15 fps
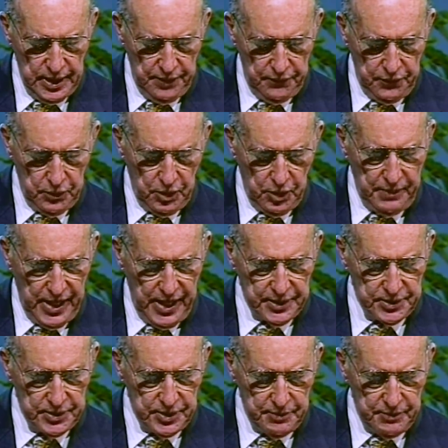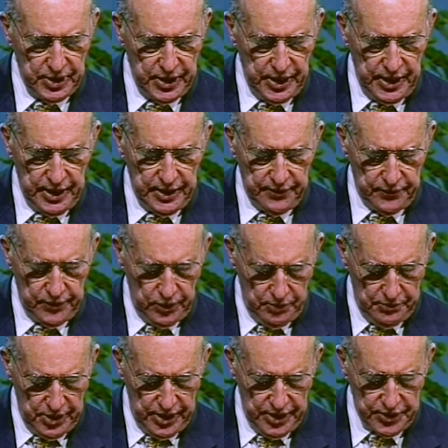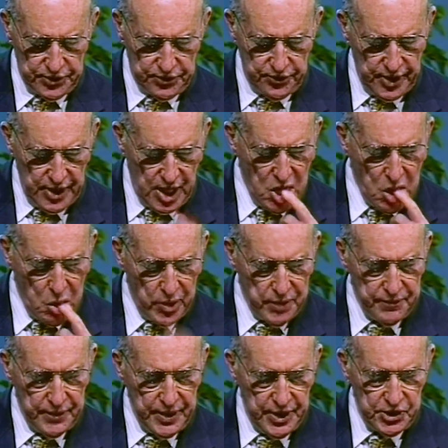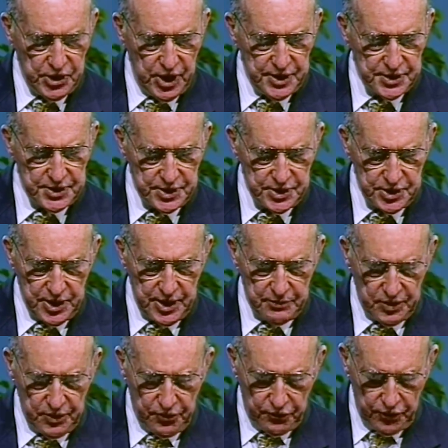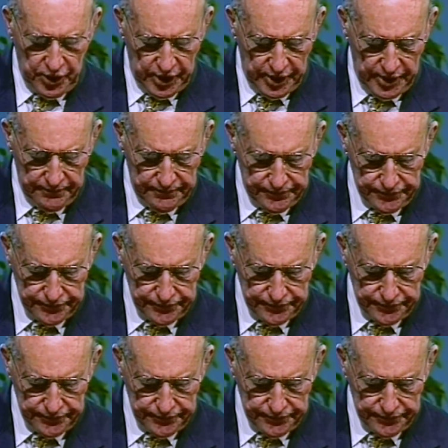If you go back to the beginning of human history, in Genesis chapter 3,